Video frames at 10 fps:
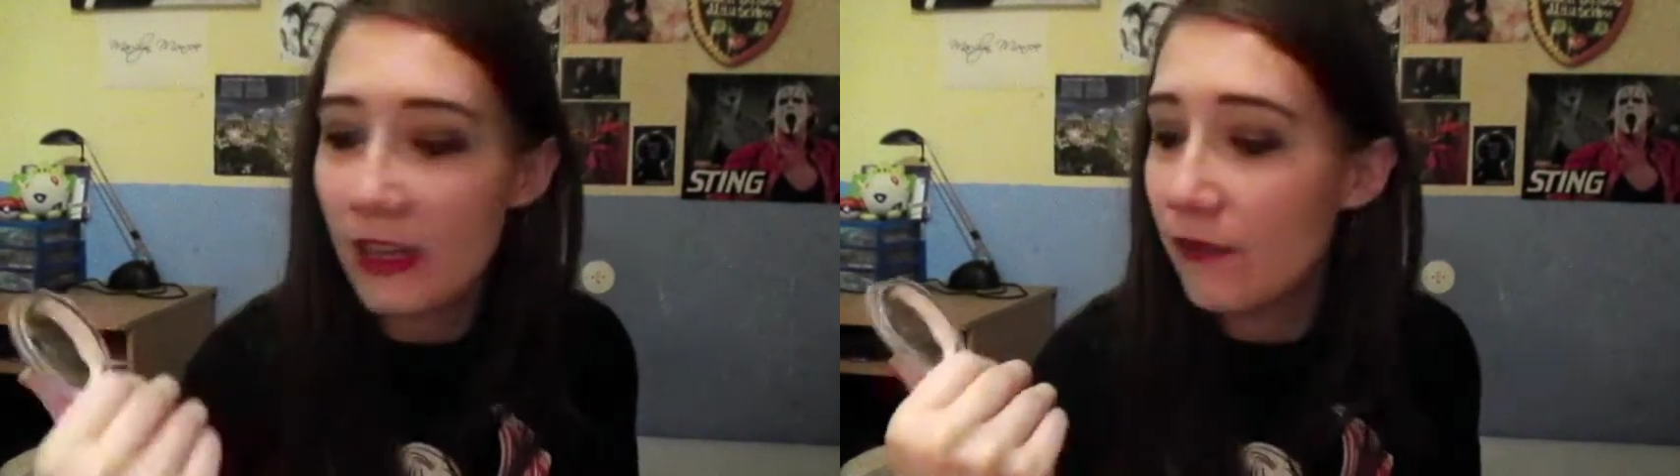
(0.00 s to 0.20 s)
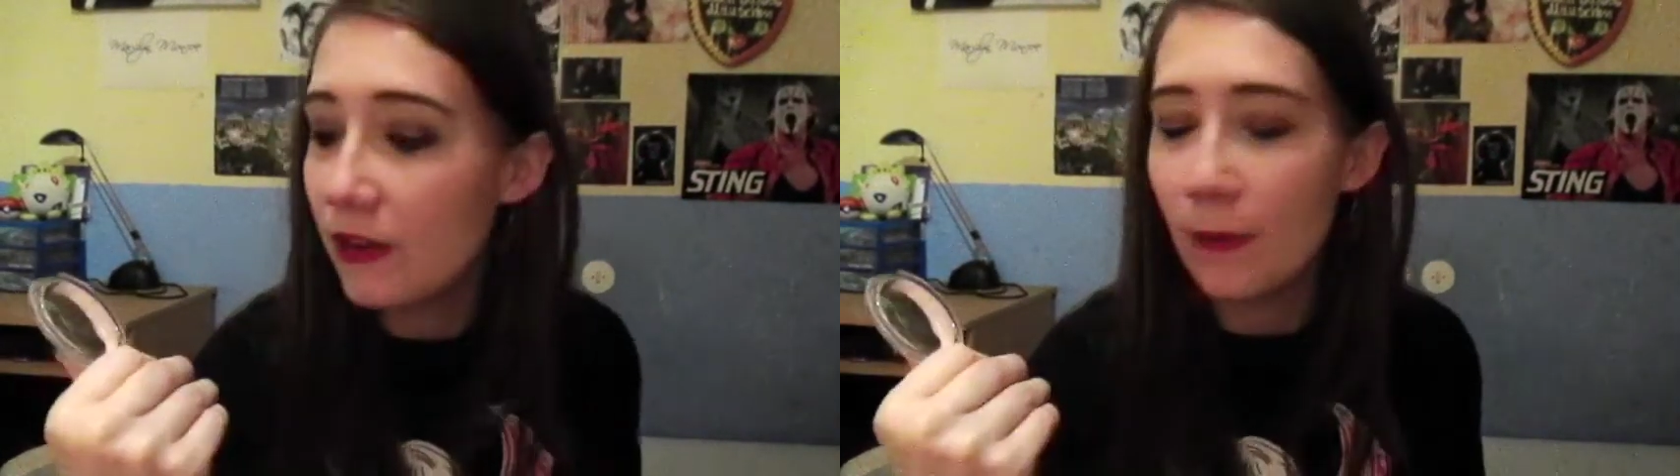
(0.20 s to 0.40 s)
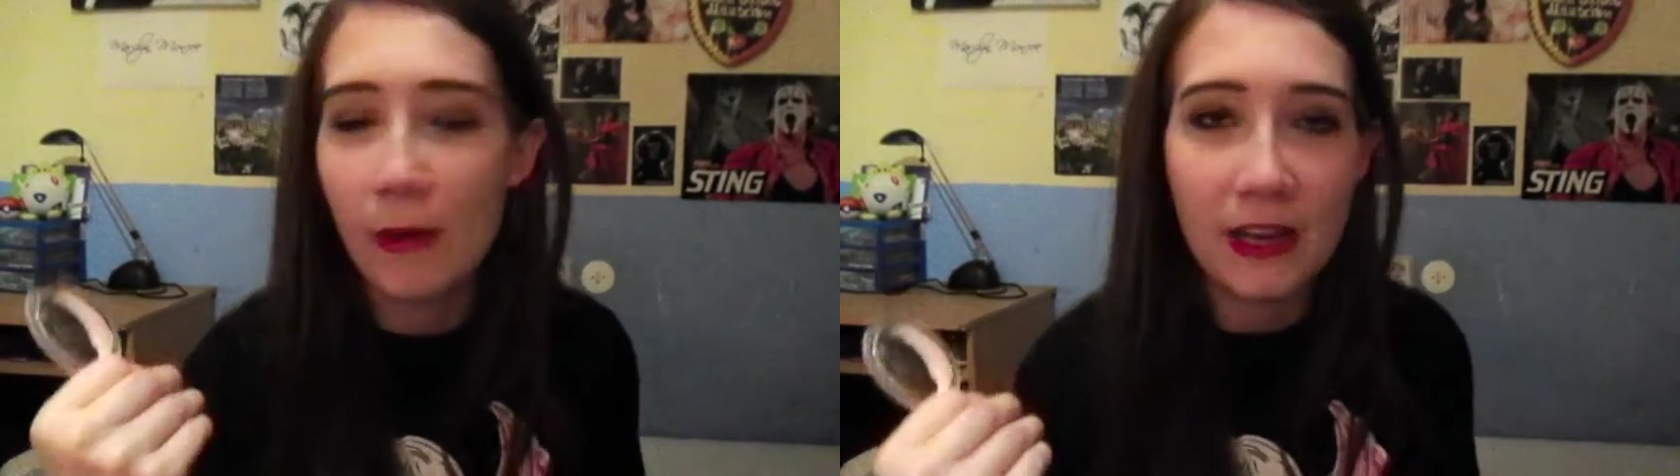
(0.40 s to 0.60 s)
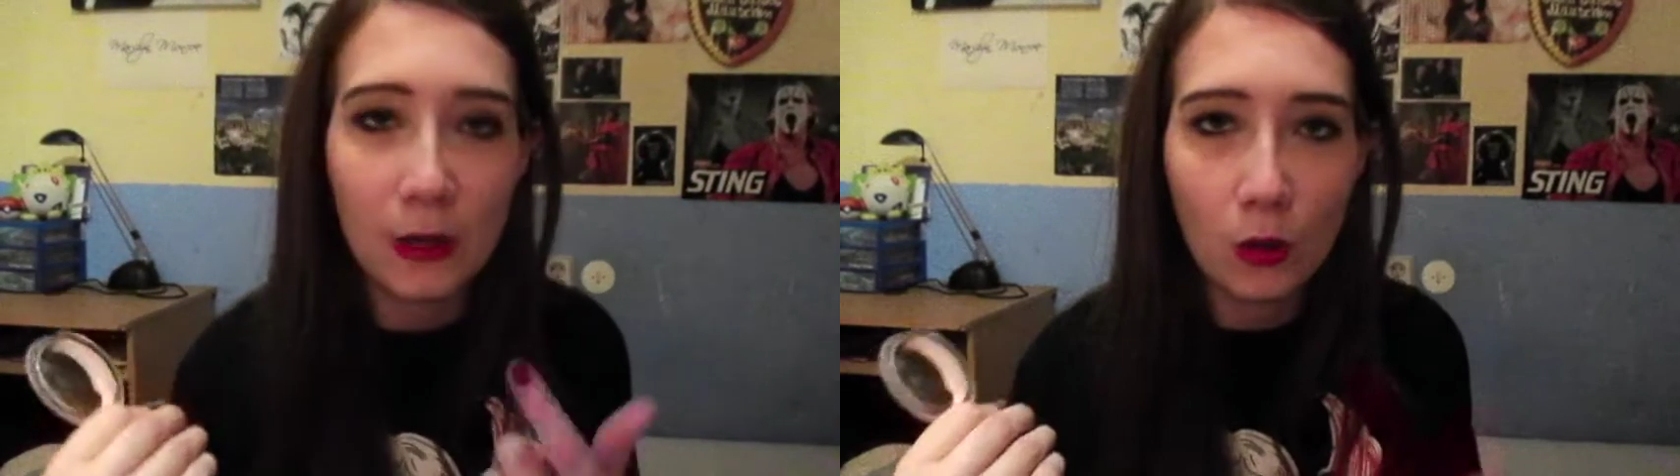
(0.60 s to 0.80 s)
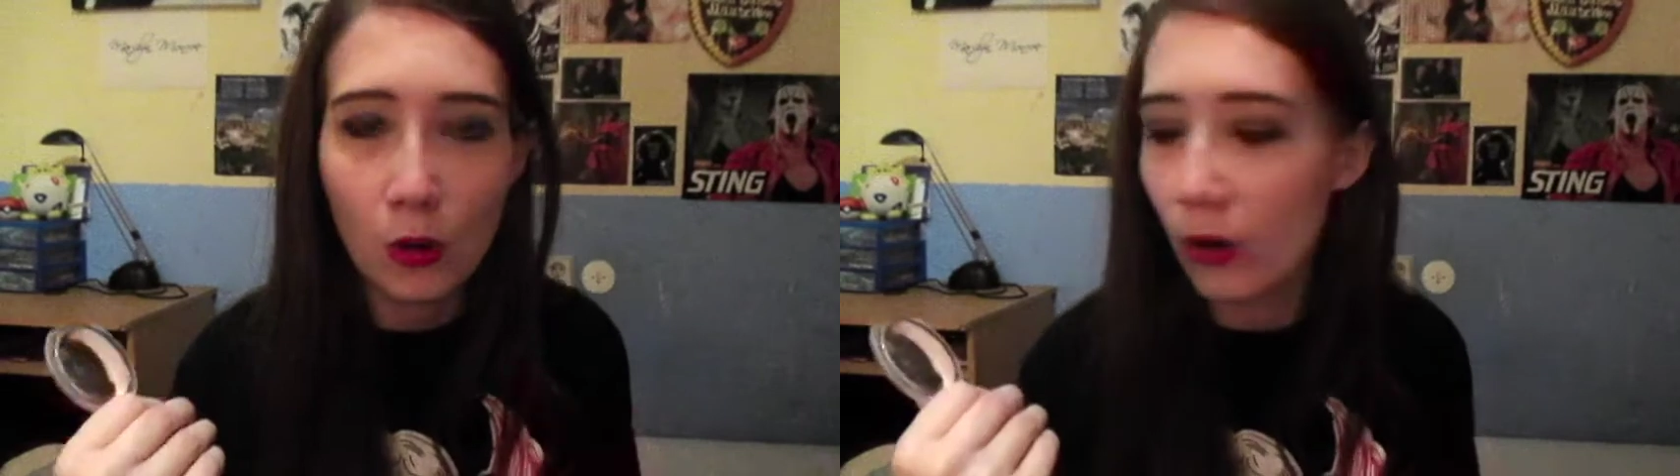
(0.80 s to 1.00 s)
even in my
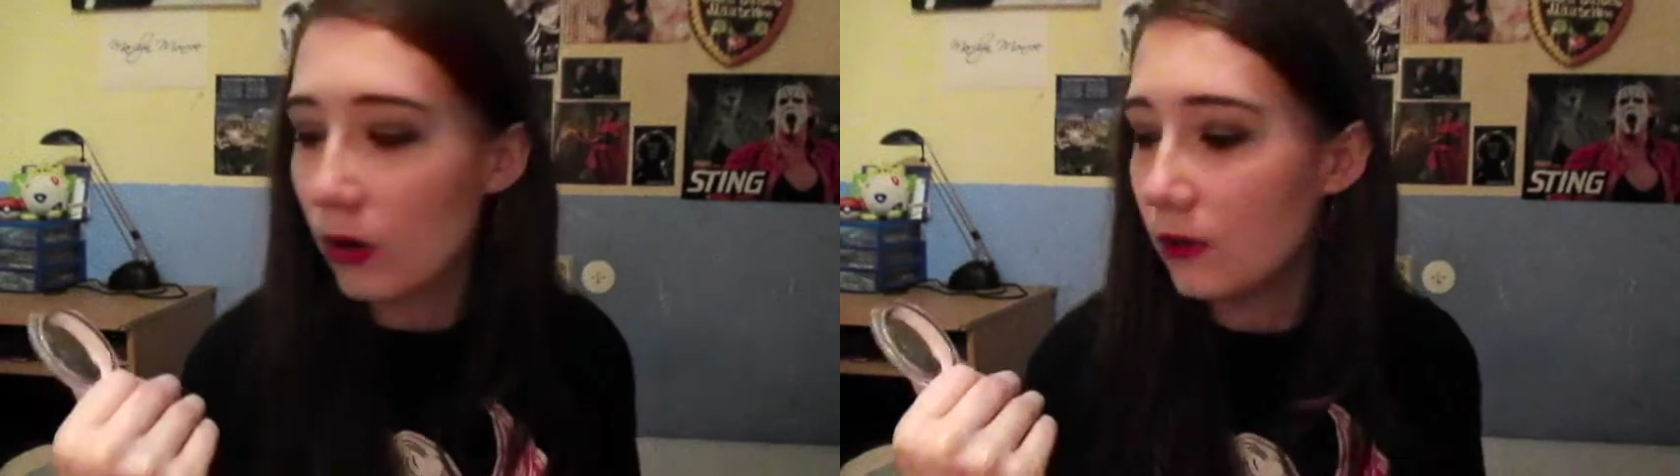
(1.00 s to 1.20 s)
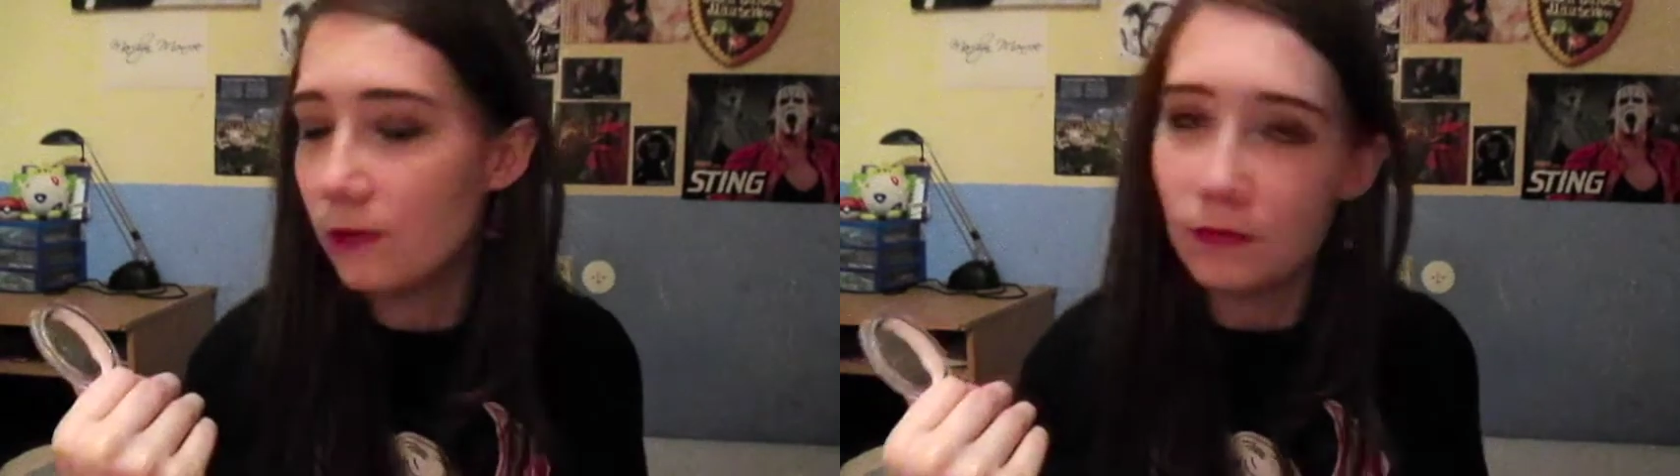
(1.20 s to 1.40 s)
inner corner.